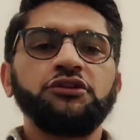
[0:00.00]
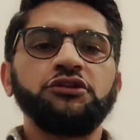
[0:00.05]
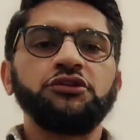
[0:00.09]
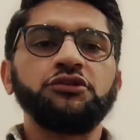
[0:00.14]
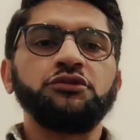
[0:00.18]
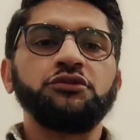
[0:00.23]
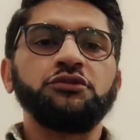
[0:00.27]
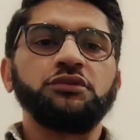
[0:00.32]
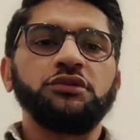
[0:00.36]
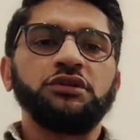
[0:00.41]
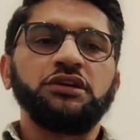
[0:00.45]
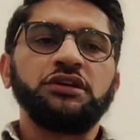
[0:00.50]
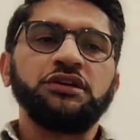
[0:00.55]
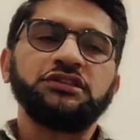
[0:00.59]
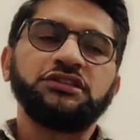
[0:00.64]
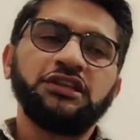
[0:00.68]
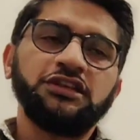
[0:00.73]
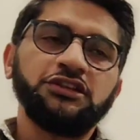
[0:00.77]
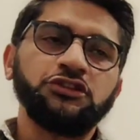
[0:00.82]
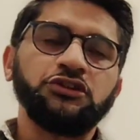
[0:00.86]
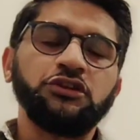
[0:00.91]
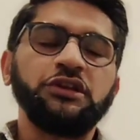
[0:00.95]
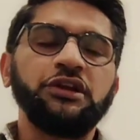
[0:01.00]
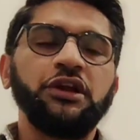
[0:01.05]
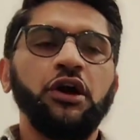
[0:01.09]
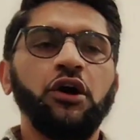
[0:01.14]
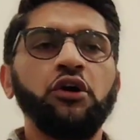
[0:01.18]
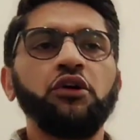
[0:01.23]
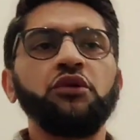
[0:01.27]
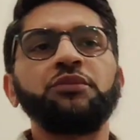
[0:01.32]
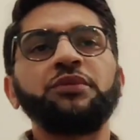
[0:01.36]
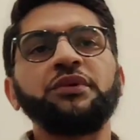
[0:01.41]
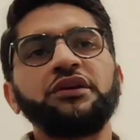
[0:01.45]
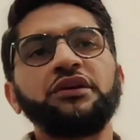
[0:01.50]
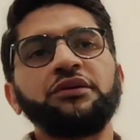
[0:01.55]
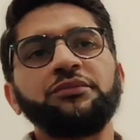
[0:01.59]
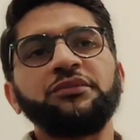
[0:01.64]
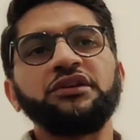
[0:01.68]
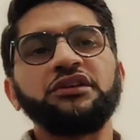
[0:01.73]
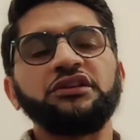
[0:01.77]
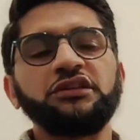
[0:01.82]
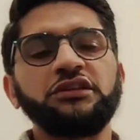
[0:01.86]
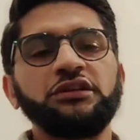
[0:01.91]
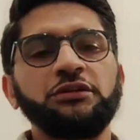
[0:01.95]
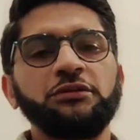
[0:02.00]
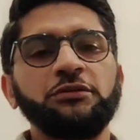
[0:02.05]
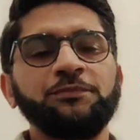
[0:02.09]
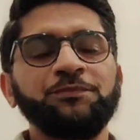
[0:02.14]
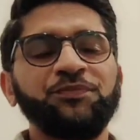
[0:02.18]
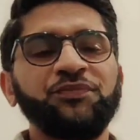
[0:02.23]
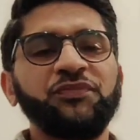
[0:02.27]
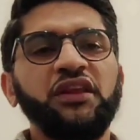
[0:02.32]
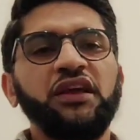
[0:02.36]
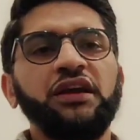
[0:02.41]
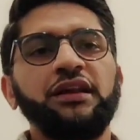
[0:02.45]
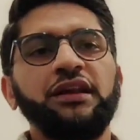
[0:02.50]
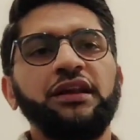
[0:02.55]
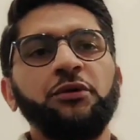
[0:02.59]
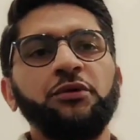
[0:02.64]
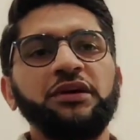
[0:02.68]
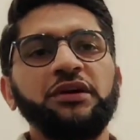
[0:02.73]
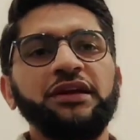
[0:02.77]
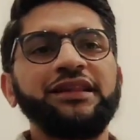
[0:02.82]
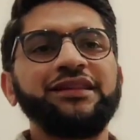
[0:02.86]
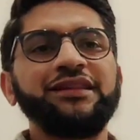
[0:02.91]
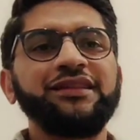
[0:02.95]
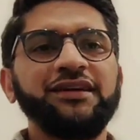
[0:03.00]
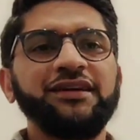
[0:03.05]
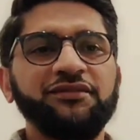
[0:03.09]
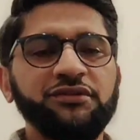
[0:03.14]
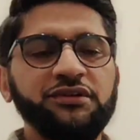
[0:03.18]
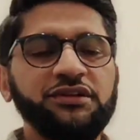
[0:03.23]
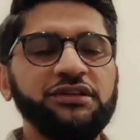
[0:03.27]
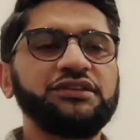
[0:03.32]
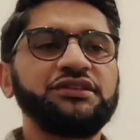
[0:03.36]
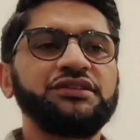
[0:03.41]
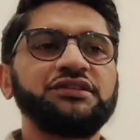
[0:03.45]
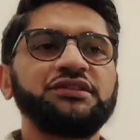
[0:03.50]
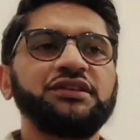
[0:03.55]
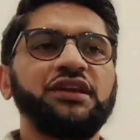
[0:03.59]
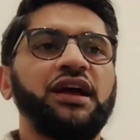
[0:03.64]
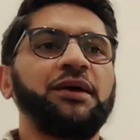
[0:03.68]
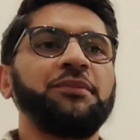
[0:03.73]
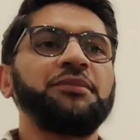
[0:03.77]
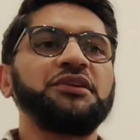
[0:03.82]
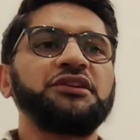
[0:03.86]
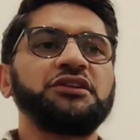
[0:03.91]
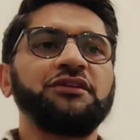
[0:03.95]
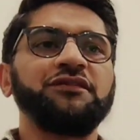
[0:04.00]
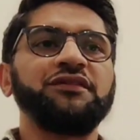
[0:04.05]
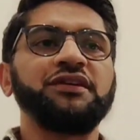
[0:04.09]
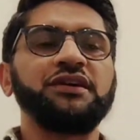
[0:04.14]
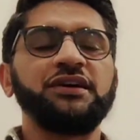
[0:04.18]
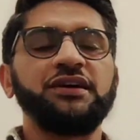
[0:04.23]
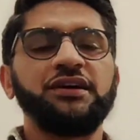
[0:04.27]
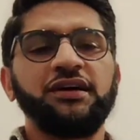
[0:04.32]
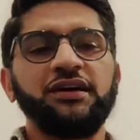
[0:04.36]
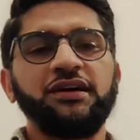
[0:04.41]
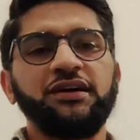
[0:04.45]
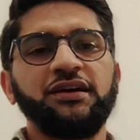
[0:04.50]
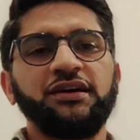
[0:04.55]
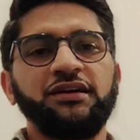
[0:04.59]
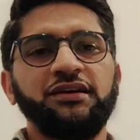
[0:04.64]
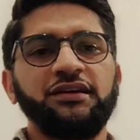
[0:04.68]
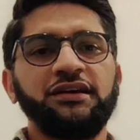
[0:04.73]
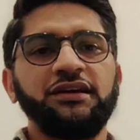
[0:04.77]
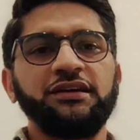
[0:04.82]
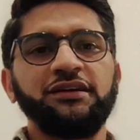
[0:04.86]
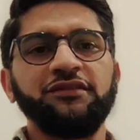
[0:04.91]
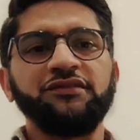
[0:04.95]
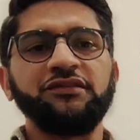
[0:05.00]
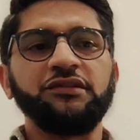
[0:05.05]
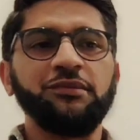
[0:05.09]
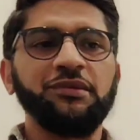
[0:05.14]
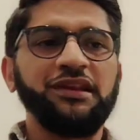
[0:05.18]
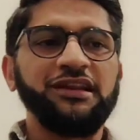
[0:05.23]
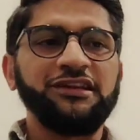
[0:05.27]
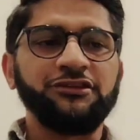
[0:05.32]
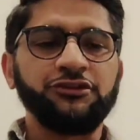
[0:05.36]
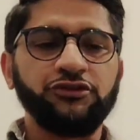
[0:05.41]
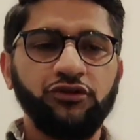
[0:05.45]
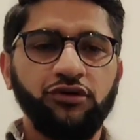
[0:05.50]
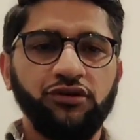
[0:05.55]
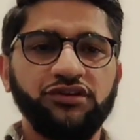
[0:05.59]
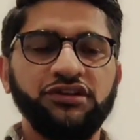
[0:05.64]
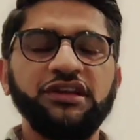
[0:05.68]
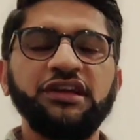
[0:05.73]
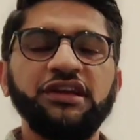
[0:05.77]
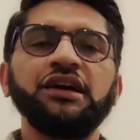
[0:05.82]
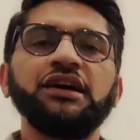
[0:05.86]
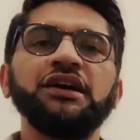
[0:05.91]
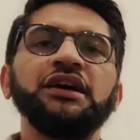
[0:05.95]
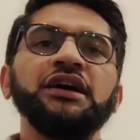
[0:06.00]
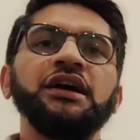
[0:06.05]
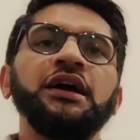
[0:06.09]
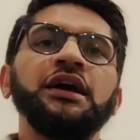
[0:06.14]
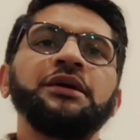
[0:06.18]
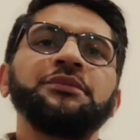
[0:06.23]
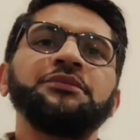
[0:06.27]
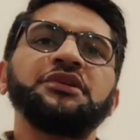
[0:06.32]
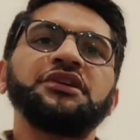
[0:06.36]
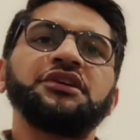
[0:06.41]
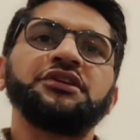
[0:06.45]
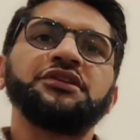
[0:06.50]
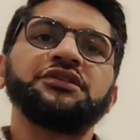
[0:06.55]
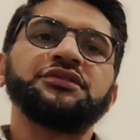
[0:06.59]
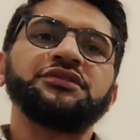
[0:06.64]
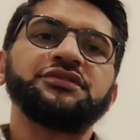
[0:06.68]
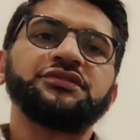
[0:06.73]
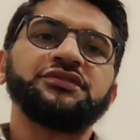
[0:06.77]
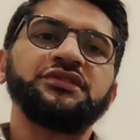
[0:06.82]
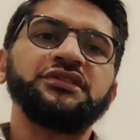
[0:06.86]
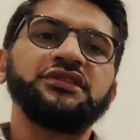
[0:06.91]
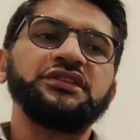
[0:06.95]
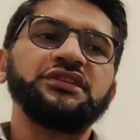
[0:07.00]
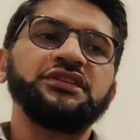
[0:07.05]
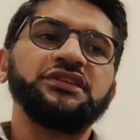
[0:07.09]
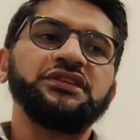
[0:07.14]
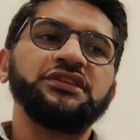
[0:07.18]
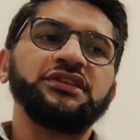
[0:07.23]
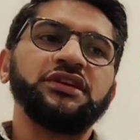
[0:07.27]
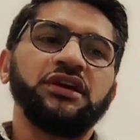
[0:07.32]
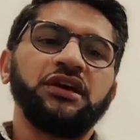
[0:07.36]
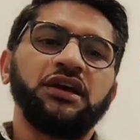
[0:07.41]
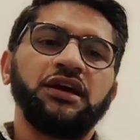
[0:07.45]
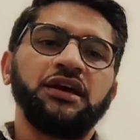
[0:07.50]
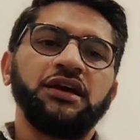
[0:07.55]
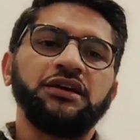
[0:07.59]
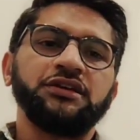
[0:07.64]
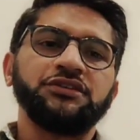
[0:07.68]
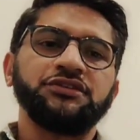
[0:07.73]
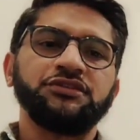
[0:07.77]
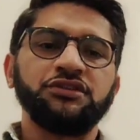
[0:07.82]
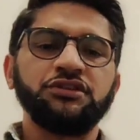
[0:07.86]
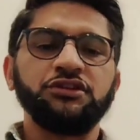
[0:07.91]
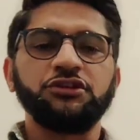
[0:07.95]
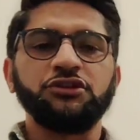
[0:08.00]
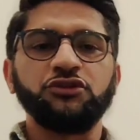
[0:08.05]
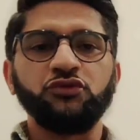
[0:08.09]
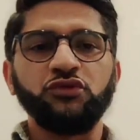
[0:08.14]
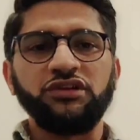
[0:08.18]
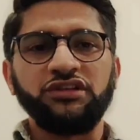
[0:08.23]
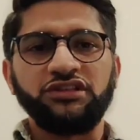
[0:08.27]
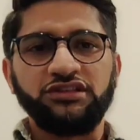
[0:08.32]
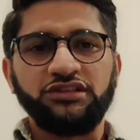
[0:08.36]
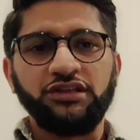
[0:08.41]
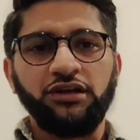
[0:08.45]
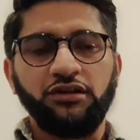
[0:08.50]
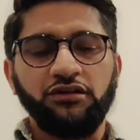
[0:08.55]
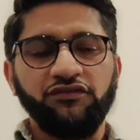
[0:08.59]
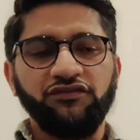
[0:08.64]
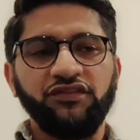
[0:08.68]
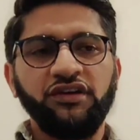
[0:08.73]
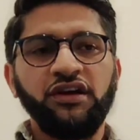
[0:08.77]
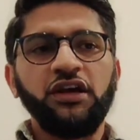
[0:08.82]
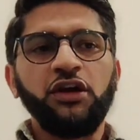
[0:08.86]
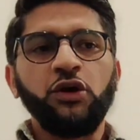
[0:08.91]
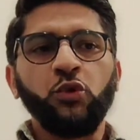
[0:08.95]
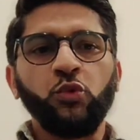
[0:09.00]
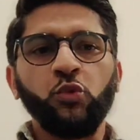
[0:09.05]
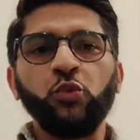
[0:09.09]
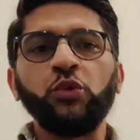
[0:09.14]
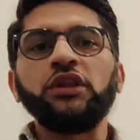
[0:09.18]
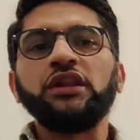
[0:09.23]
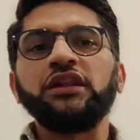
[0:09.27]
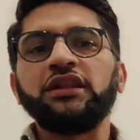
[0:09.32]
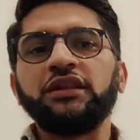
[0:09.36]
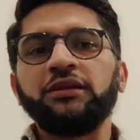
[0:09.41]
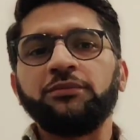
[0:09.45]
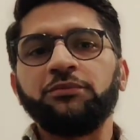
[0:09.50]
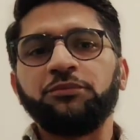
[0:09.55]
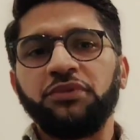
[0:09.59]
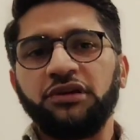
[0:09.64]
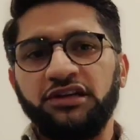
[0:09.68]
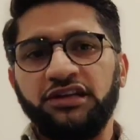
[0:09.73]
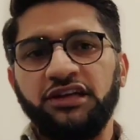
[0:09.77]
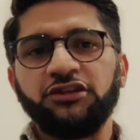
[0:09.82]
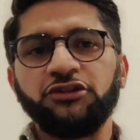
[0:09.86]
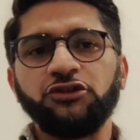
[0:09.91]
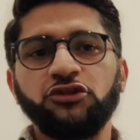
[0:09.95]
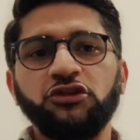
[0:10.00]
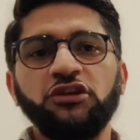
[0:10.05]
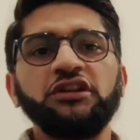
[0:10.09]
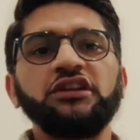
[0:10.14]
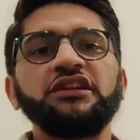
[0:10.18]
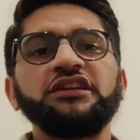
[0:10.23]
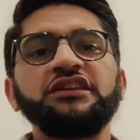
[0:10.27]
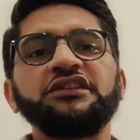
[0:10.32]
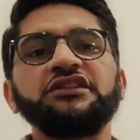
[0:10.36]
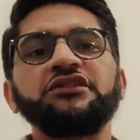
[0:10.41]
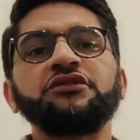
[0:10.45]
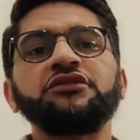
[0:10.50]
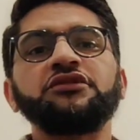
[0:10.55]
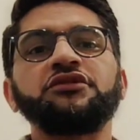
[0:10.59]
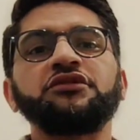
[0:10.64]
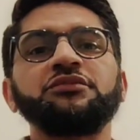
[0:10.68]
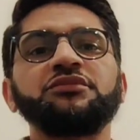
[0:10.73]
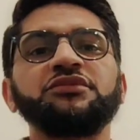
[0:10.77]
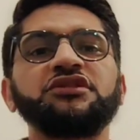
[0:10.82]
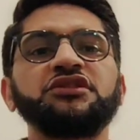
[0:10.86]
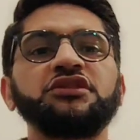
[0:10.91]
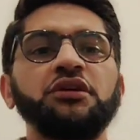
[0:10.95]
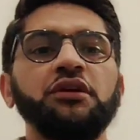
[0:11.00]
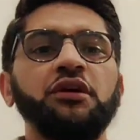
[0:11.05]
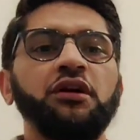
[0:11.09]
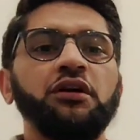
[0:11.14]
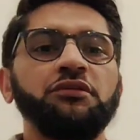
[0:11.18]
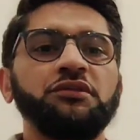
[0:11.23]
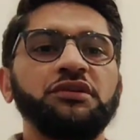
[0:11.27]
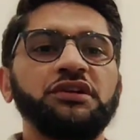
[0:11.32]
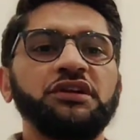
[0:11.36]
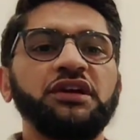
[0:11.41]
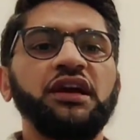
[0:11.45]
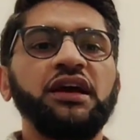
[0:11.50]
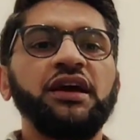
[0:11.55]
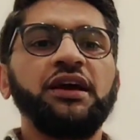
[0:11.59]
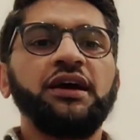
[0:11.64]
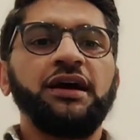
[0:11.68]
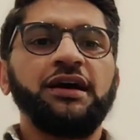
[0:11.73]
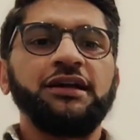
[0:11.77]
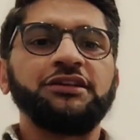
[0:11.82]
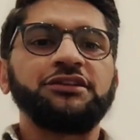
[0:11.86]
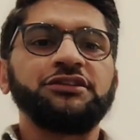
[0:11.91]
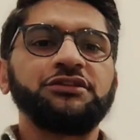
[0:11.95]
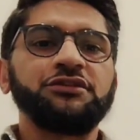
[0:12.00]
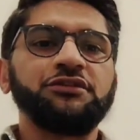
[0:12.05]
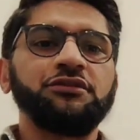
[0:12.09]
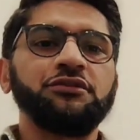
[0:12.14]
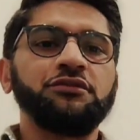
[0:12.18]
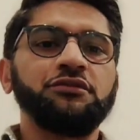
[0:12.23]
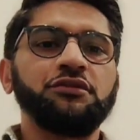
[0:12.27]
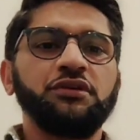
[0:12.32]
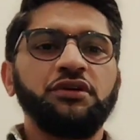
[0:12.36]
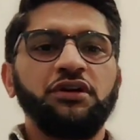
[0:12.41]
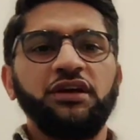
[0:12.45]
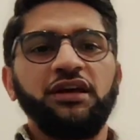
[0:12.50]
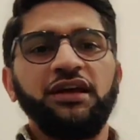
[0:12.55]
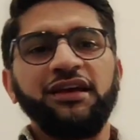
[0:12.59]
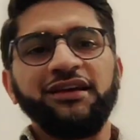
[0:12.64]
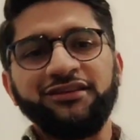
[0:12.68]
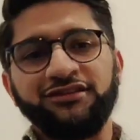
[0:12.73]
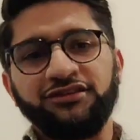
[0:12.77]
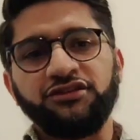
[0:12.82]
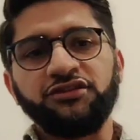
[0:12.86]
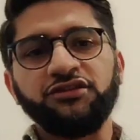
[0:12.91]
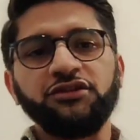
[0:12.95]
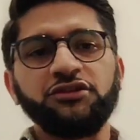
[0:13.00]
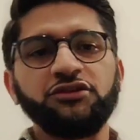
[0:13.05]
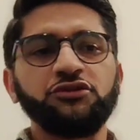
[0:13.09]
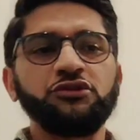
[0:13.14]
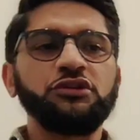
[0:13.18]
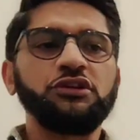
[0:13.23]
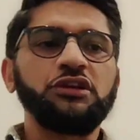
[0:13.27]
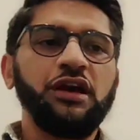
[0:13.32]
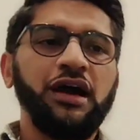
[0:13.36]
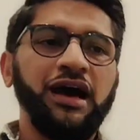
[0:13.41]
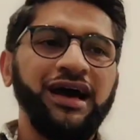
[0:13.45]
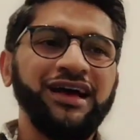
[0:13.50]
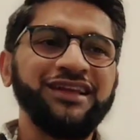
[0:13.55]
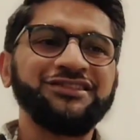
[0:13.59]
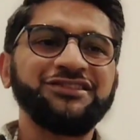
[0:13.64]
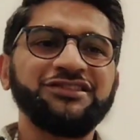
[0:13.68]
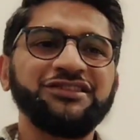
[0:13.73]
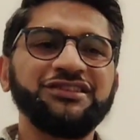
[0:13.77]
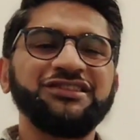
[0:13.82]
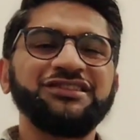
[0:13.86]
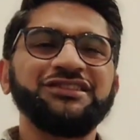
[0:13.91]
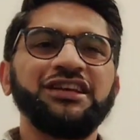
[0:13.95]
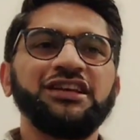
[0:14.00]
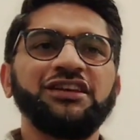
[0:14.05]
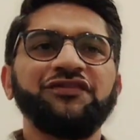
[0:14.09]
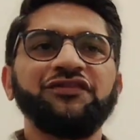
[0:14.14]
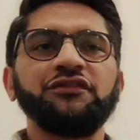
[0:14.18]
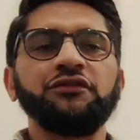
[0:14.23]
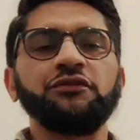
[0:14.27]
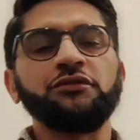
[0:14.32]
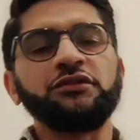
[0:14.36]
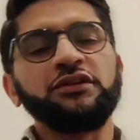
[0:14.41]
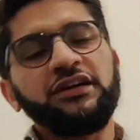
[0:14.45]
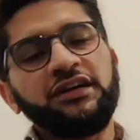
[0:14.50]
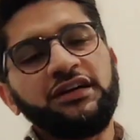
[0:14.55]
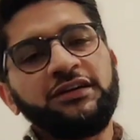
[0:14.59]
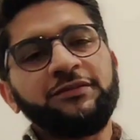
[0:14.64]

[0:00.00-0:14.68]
to essentially open up the tunnel. Now again, there is a bit of a kind of a double-edged sword here, because the surgery itself will potentially lead to some scarring, and so is surgery as successful?